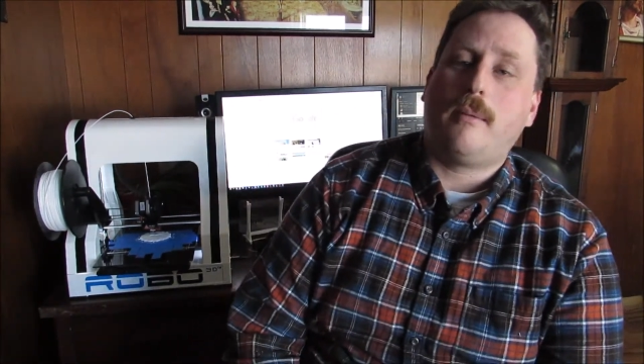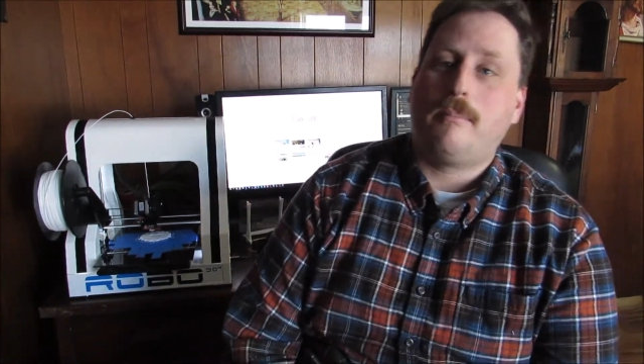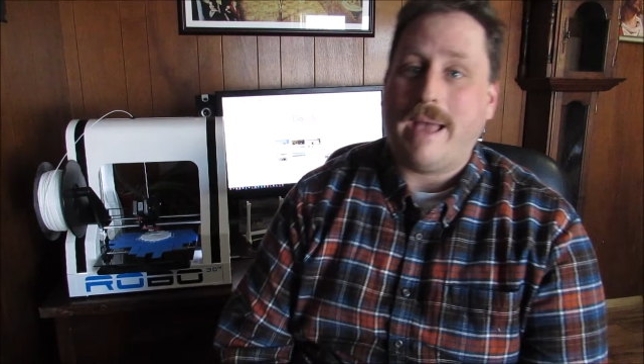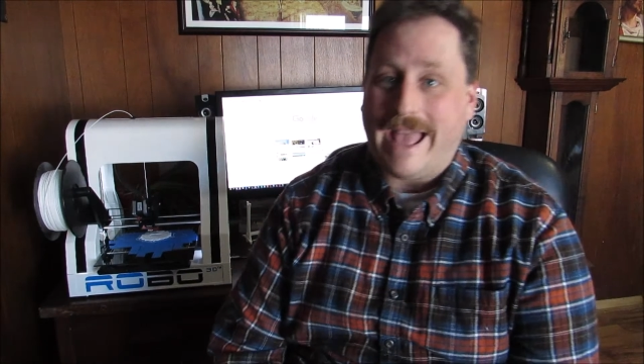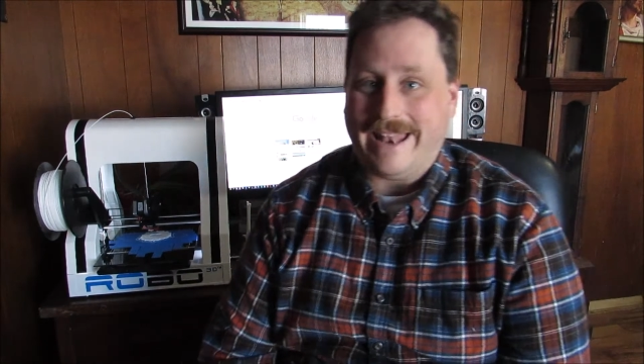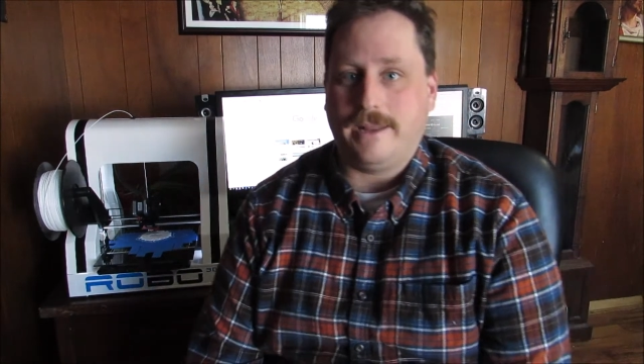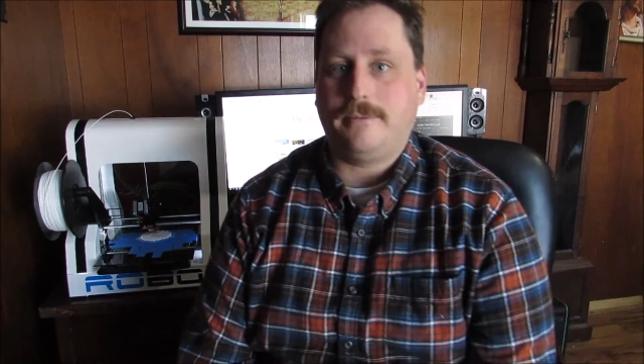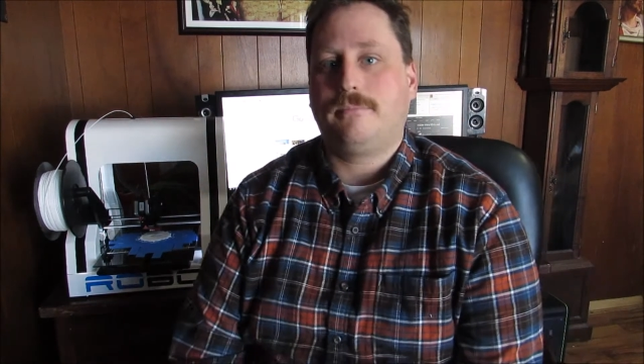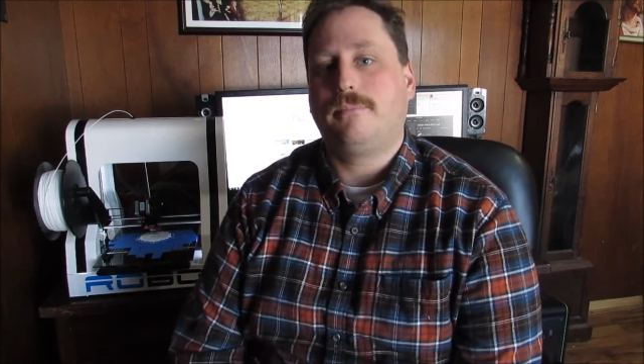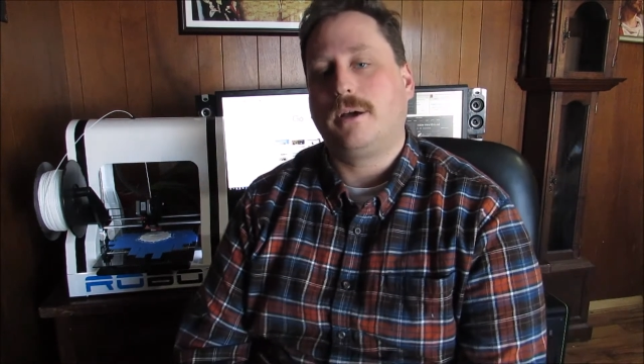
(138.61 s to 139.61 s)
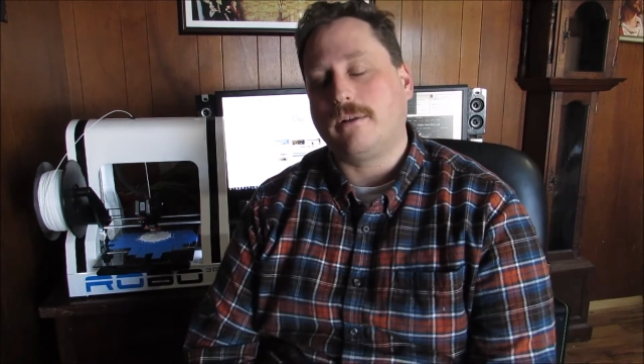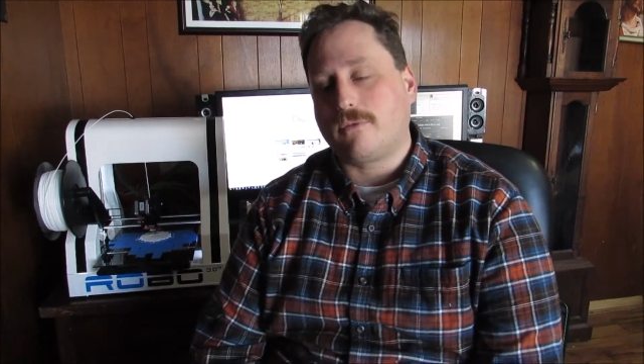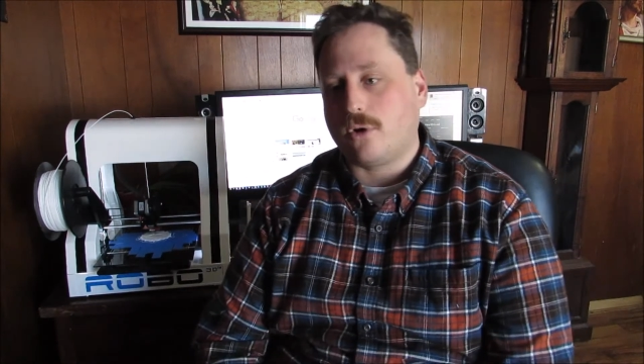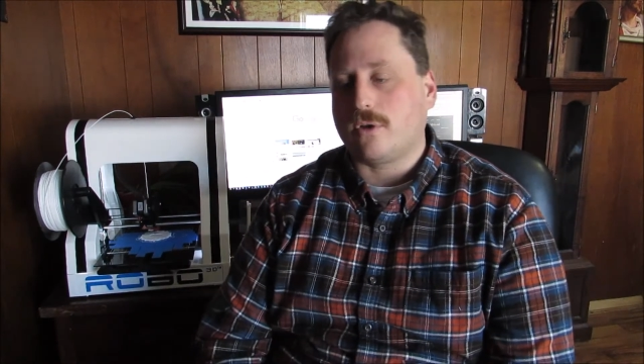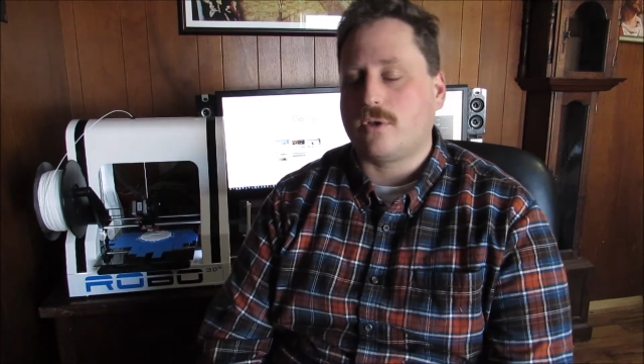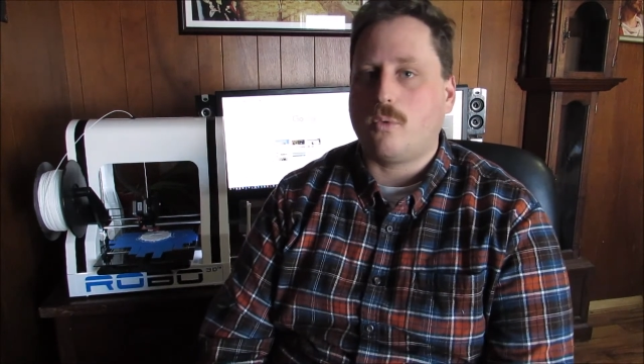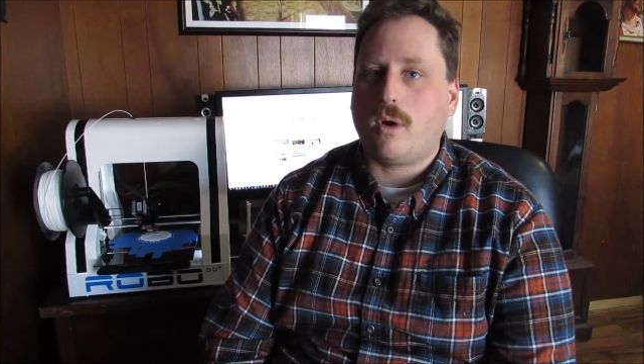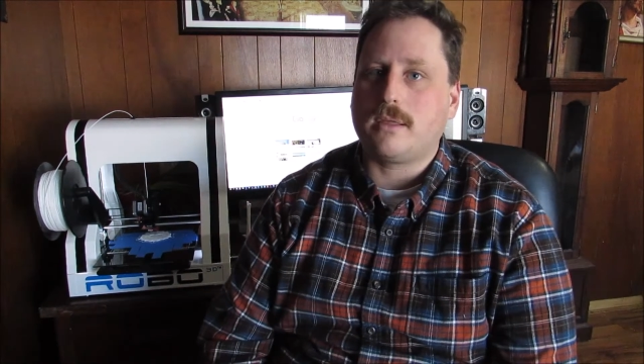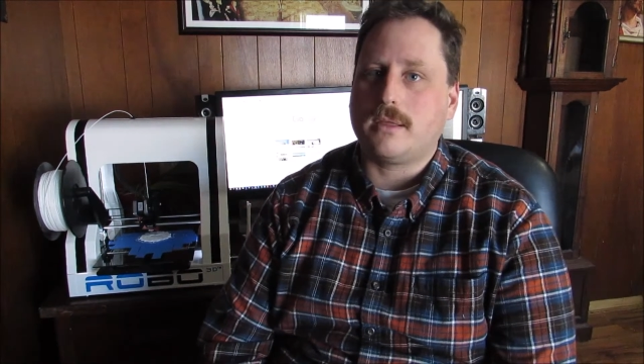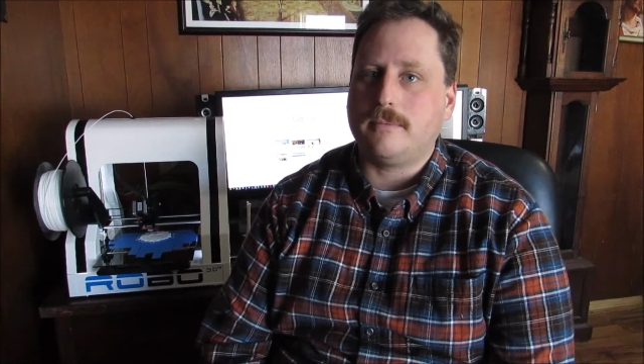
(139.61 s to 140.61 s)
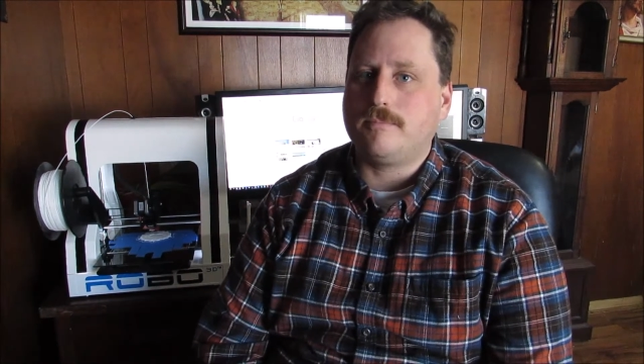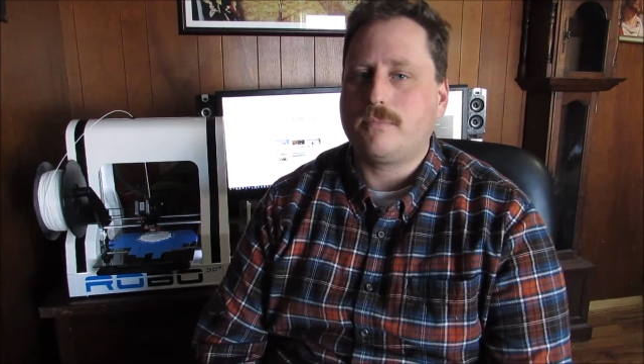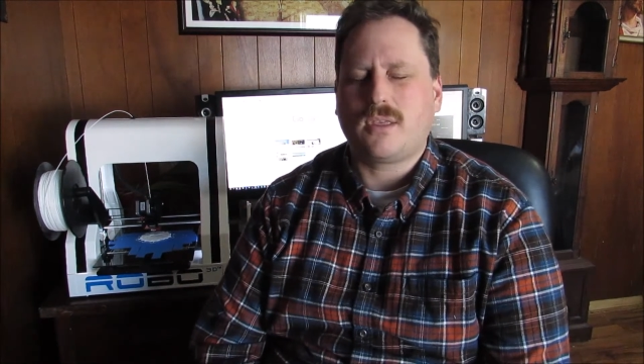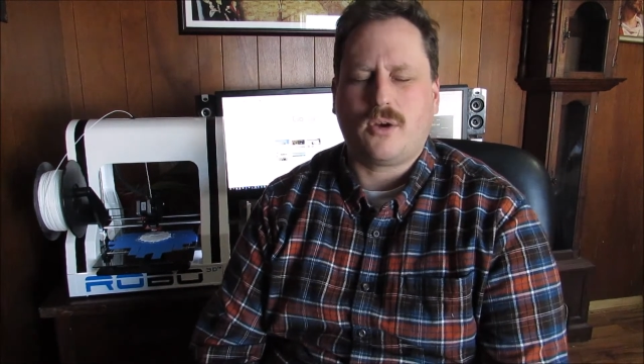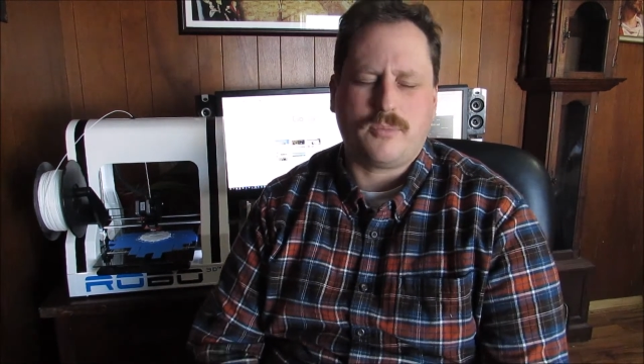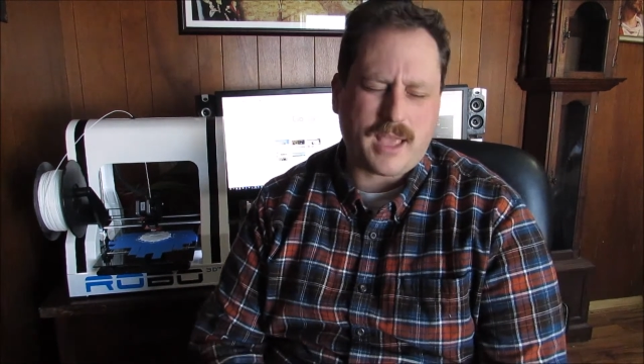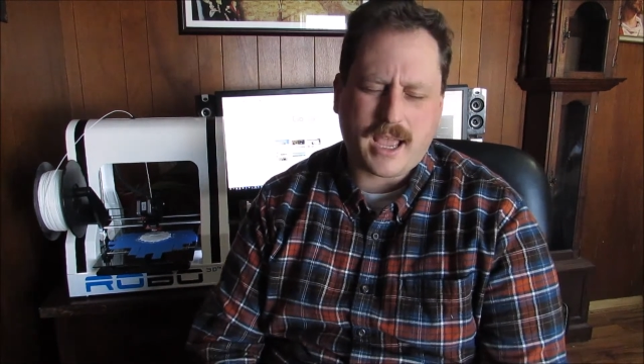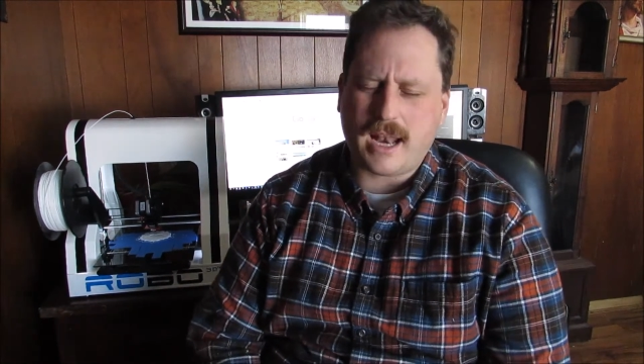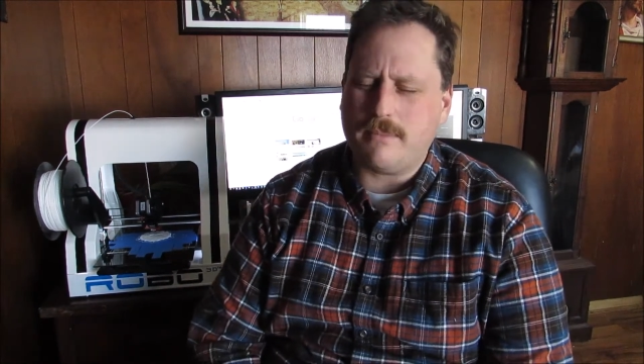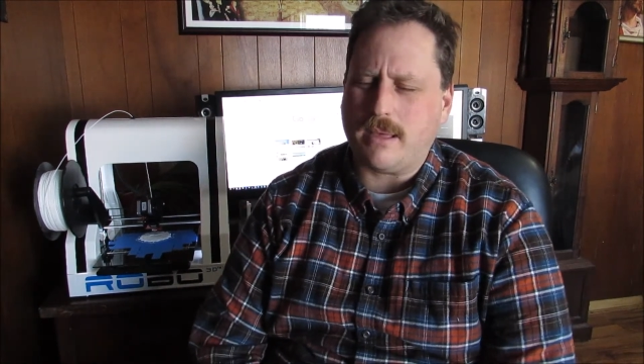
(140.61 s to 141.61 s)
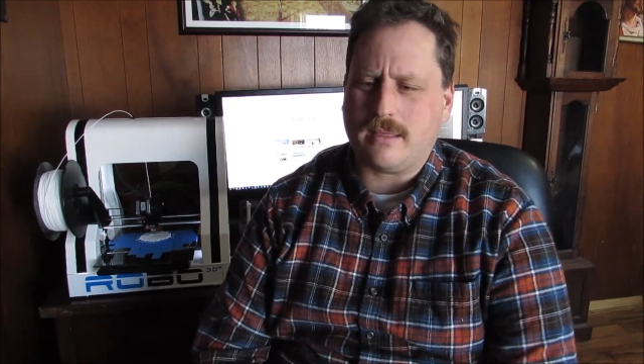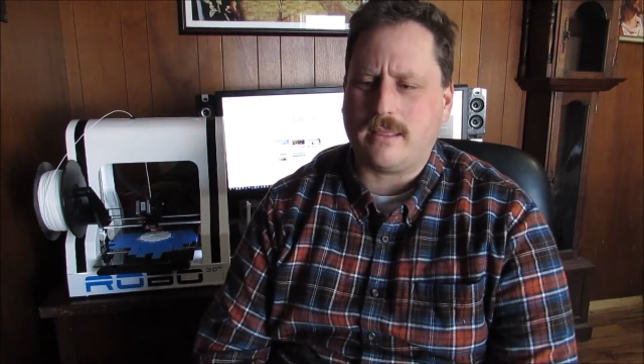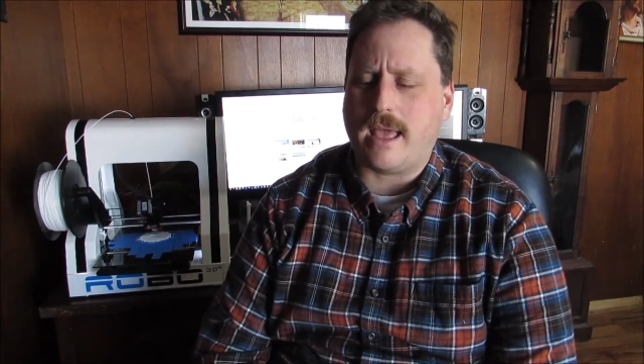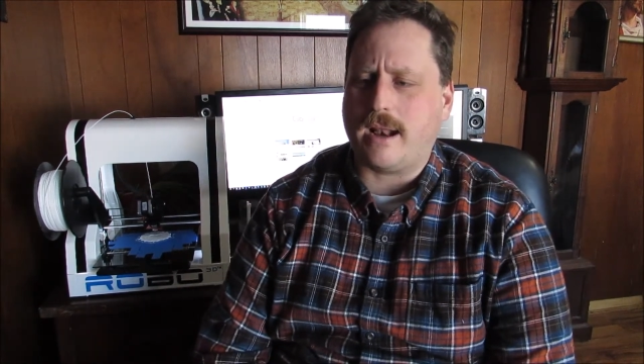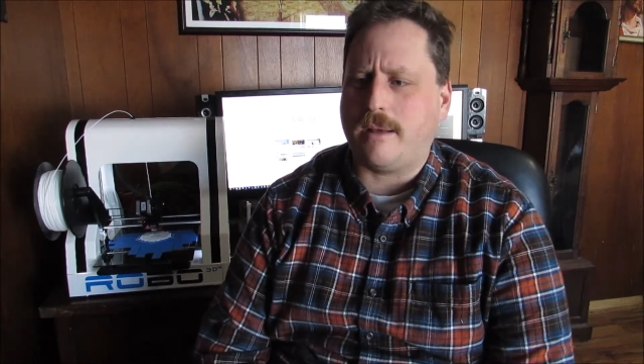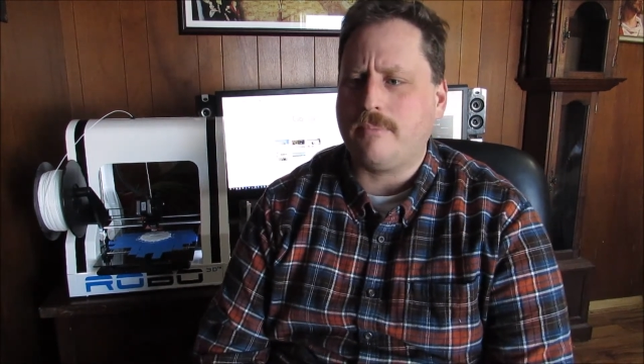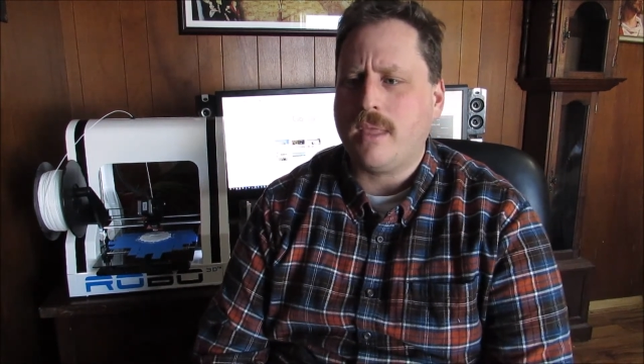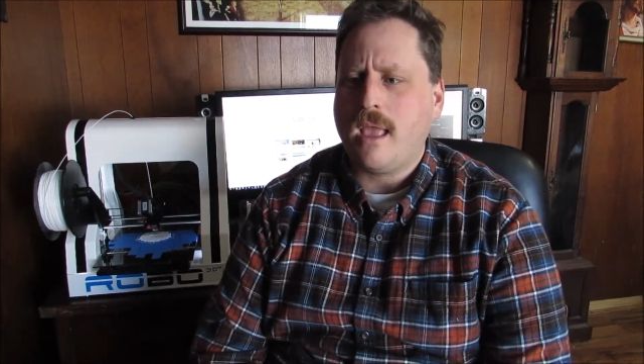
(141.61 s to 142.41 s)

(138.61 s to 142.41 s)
bed, but of course it wasn't. So that kind of messed that up.